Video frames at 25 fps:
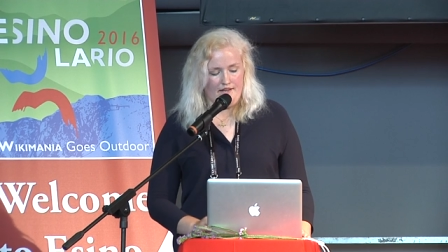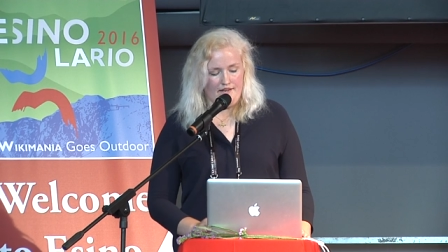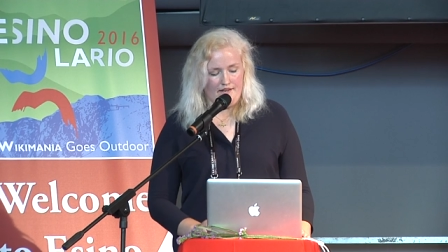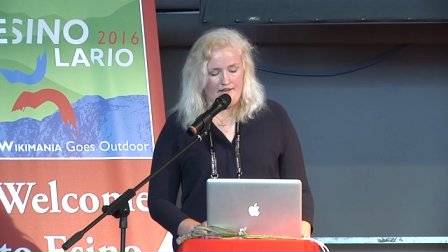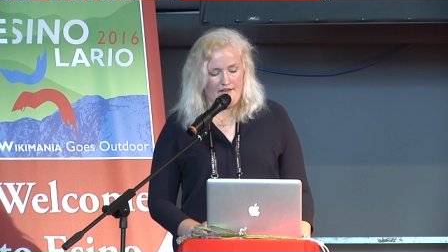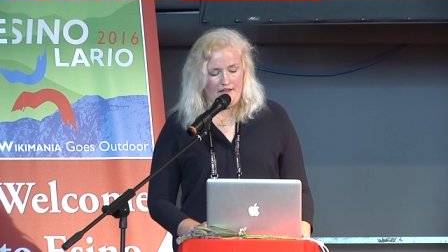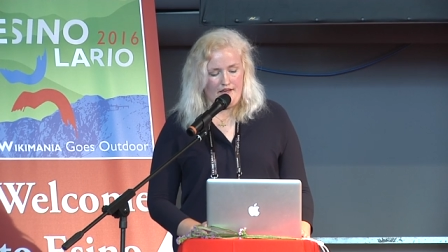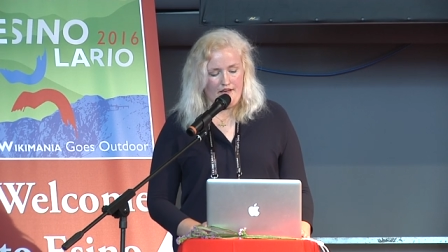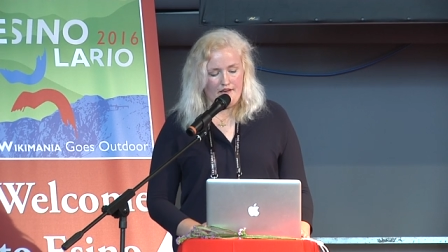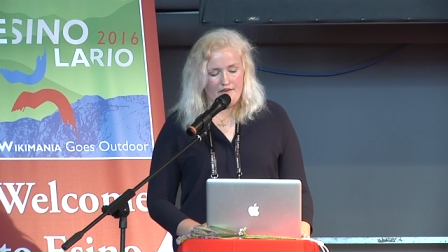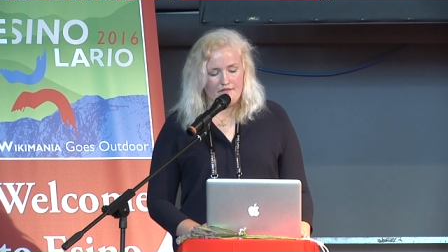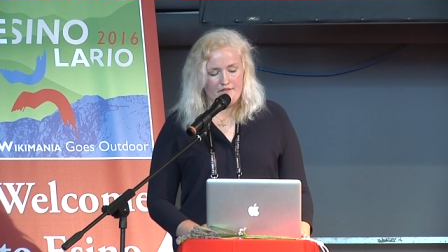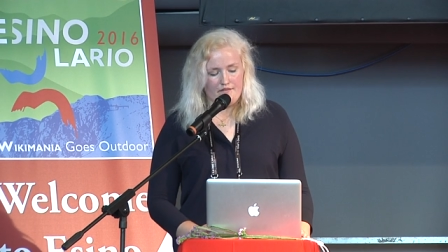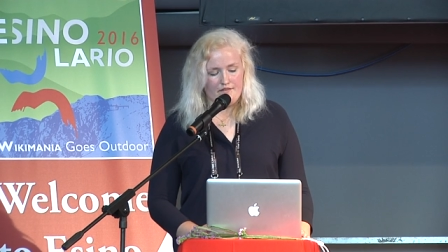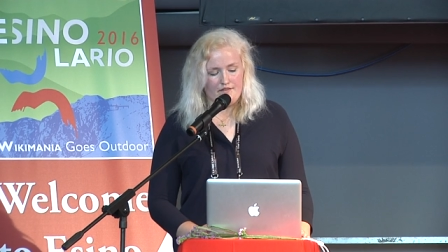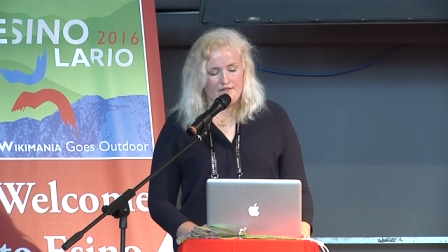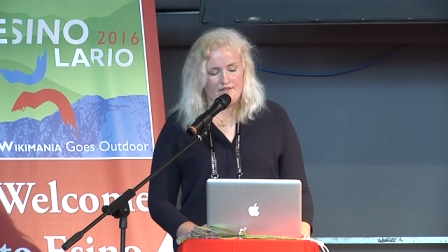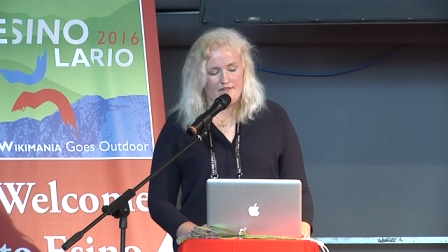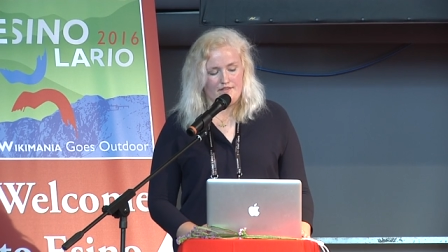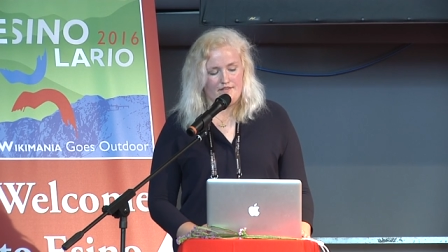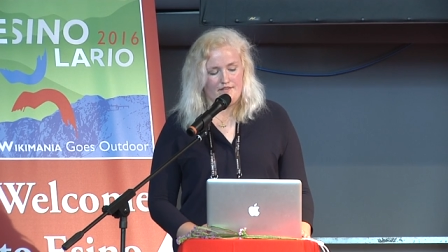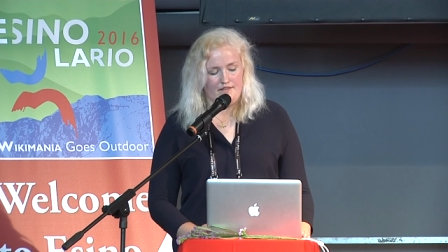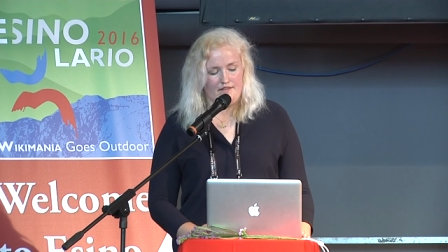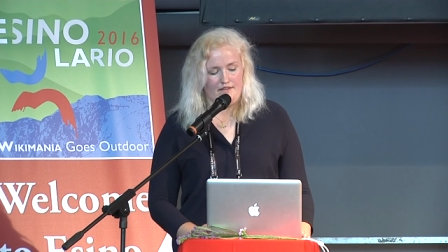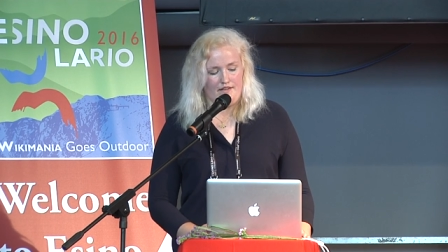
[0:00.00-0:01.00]

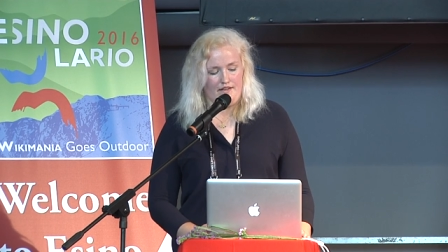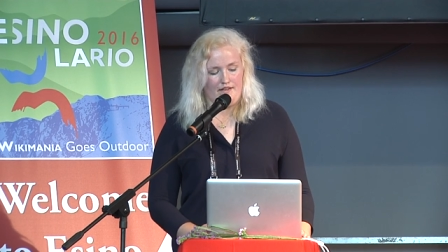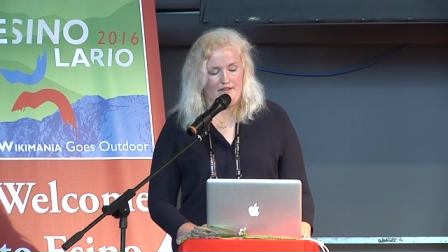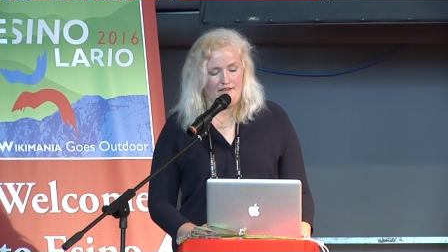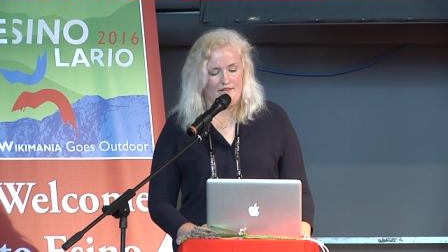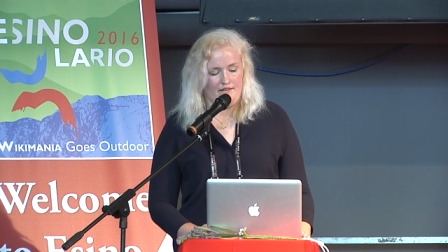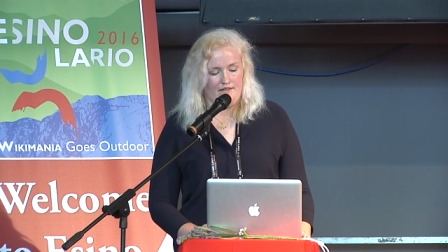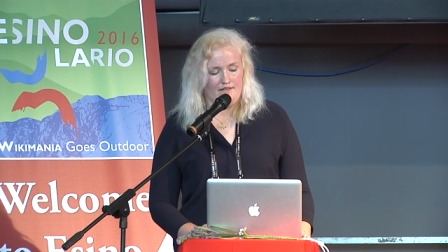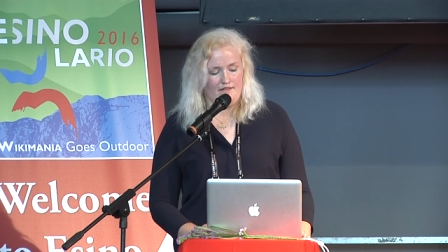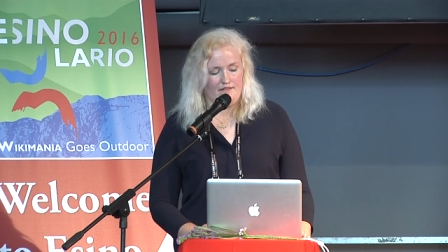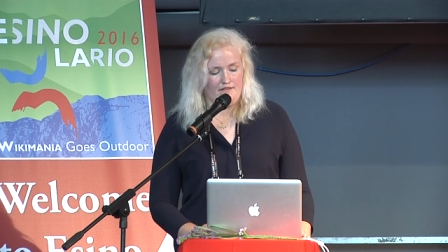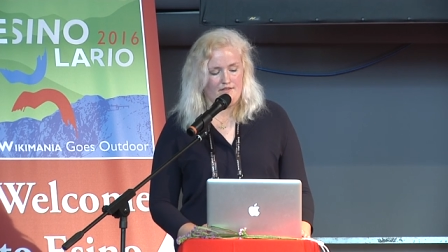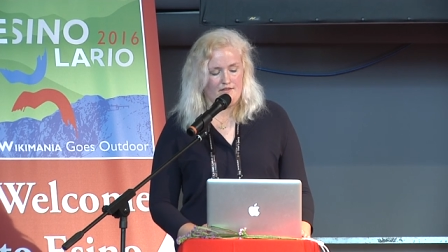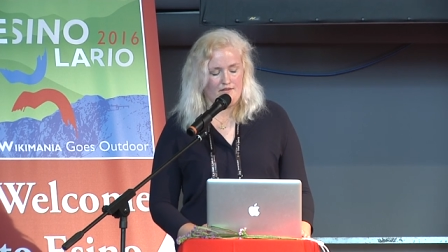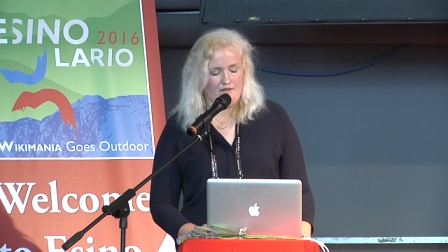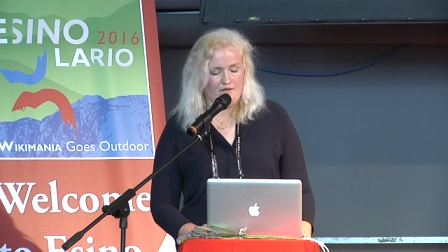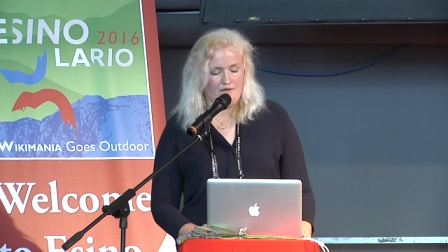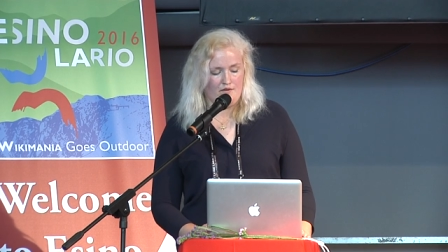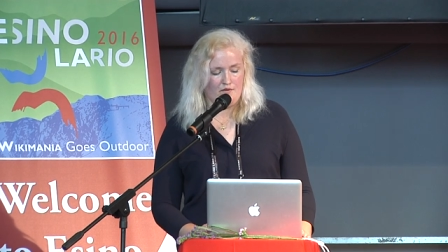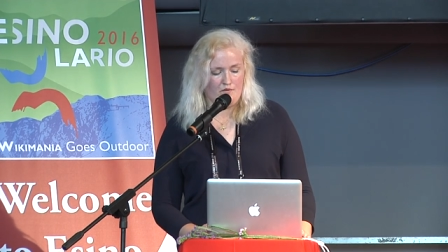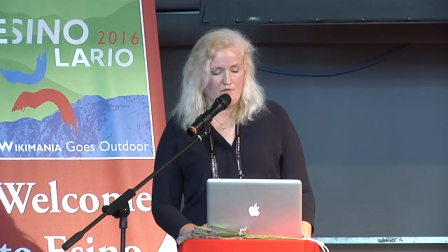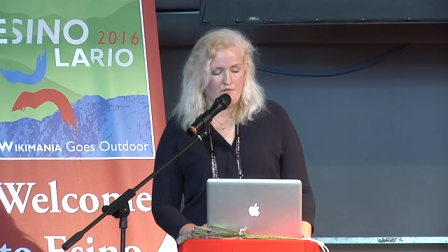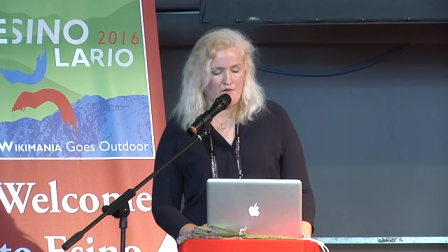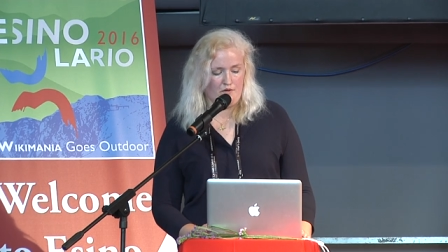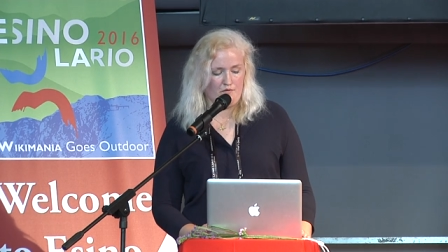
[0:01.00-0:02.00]
left, and
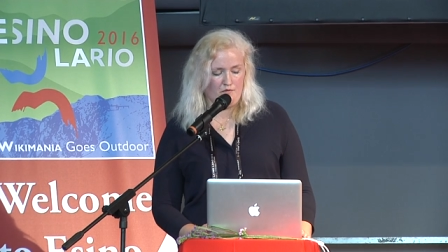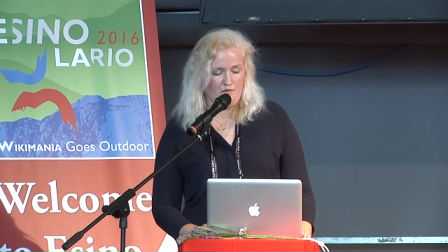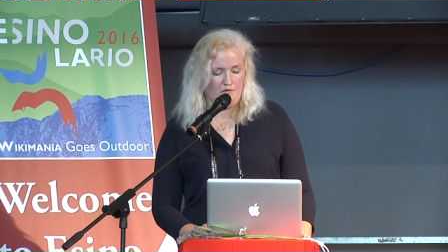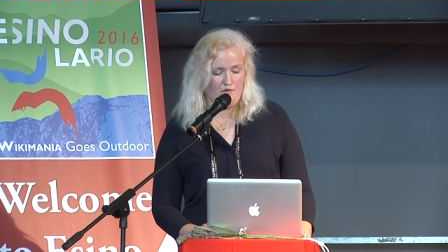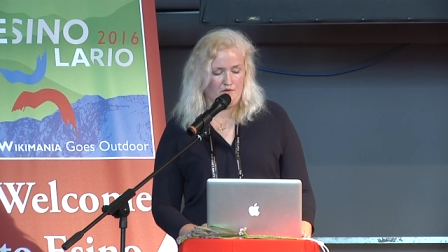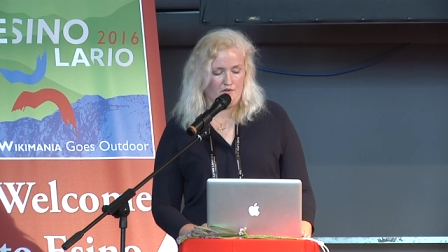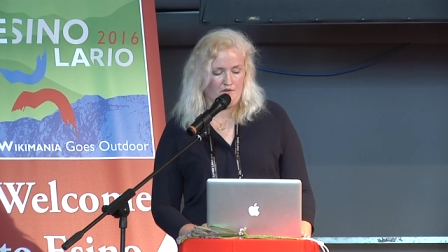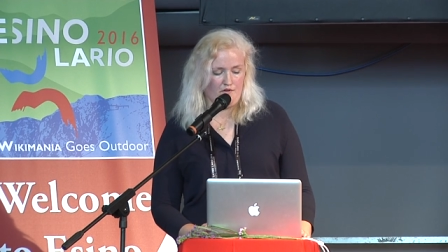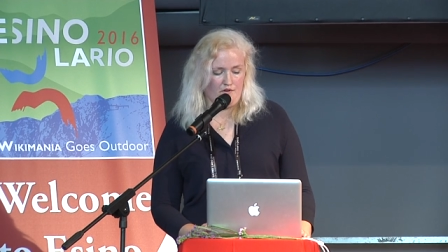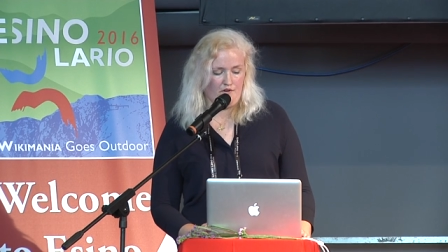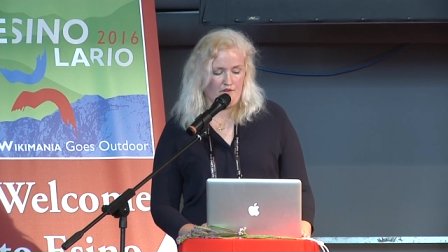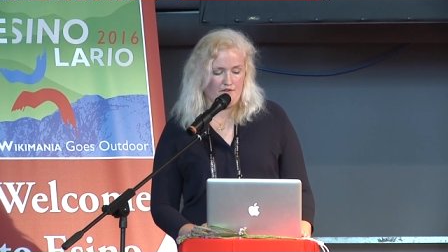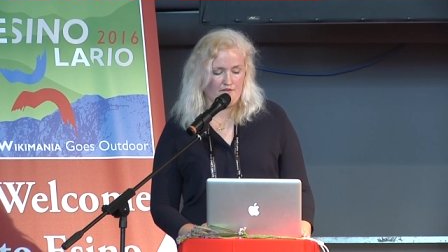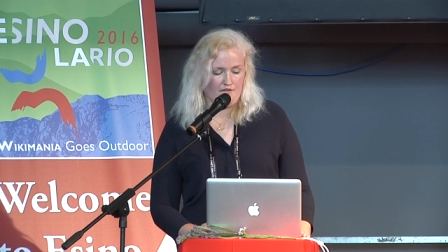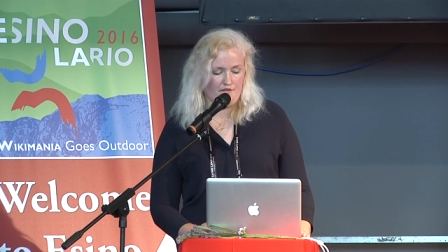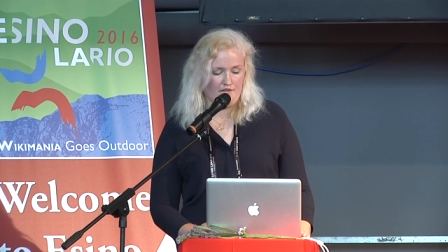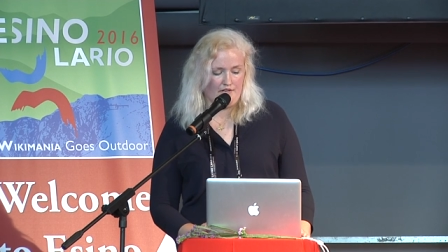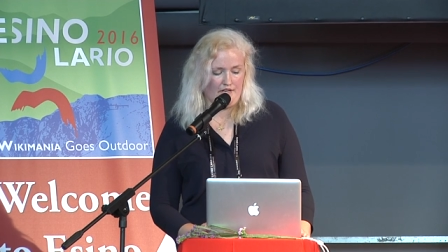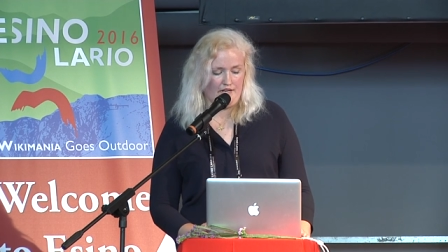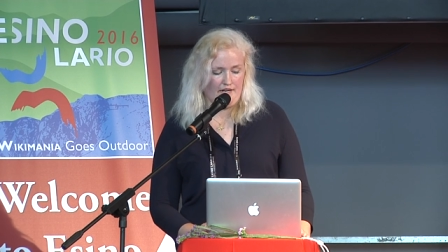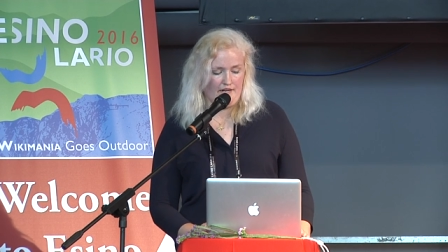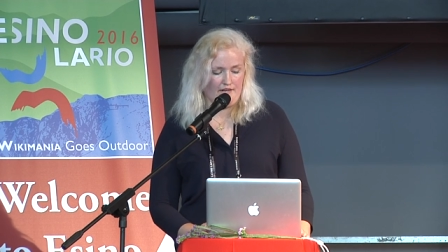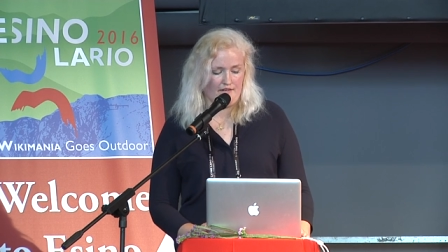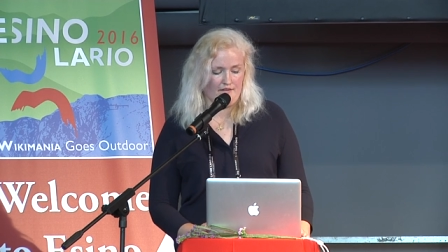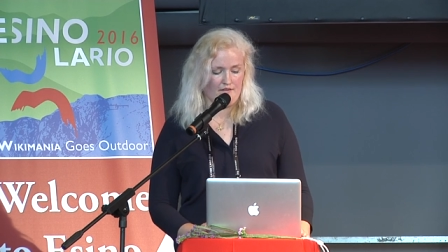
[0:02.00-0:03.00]
what we would also
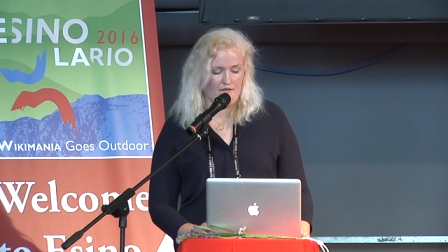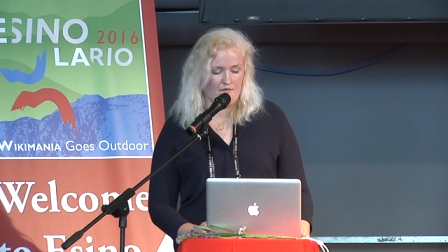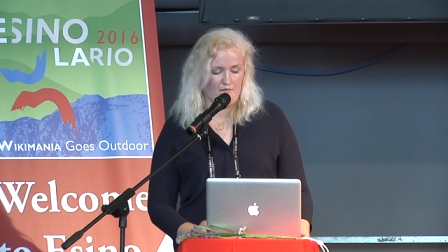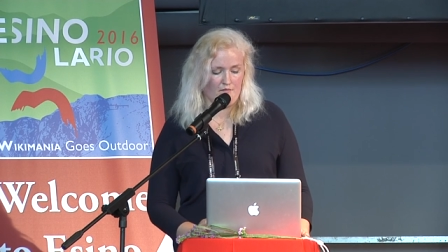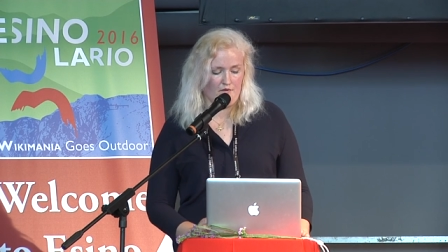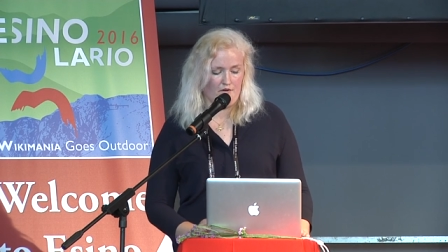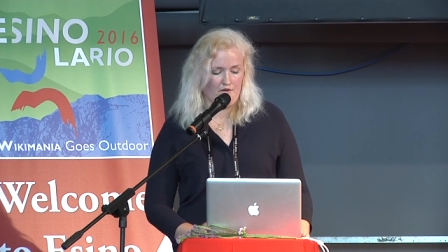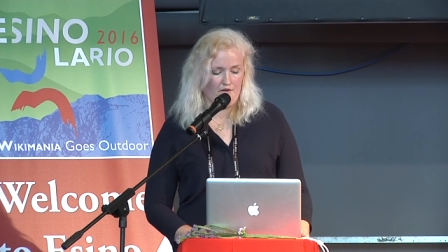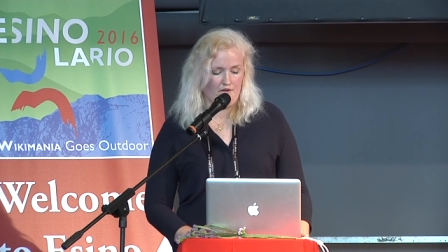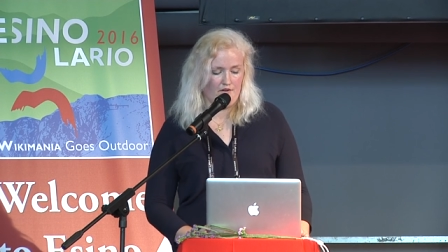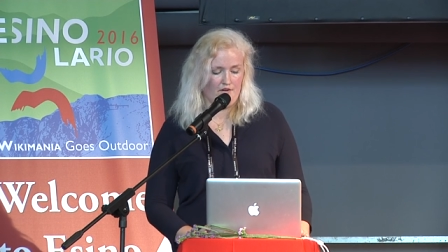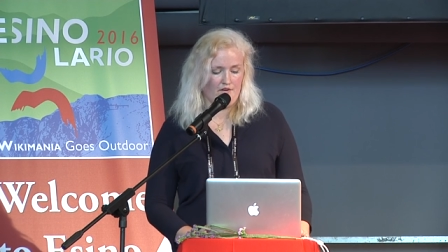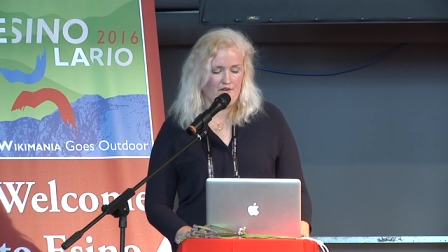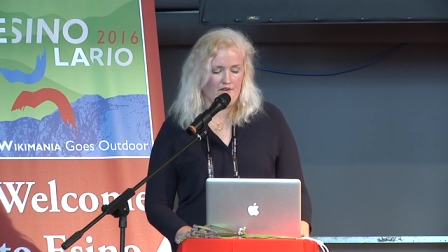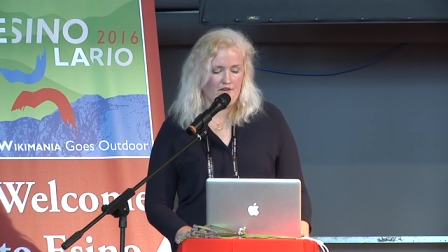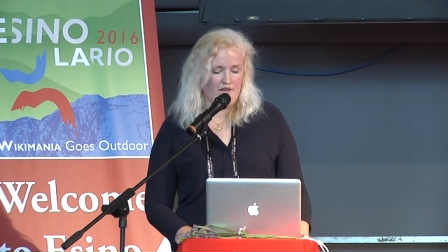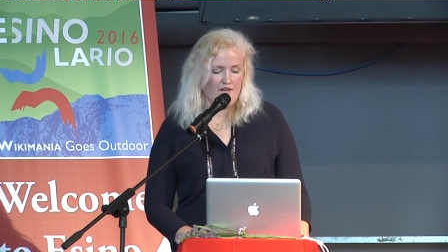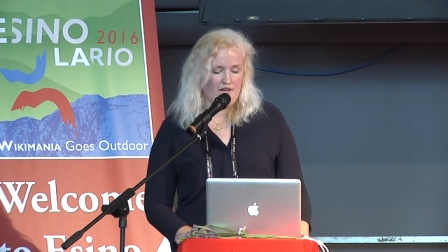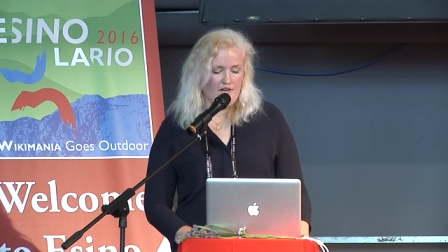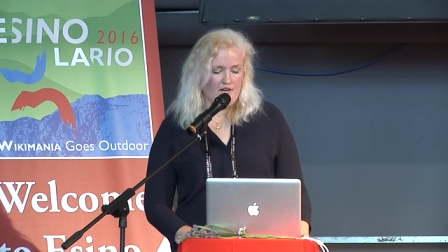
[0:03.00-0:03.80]
like is more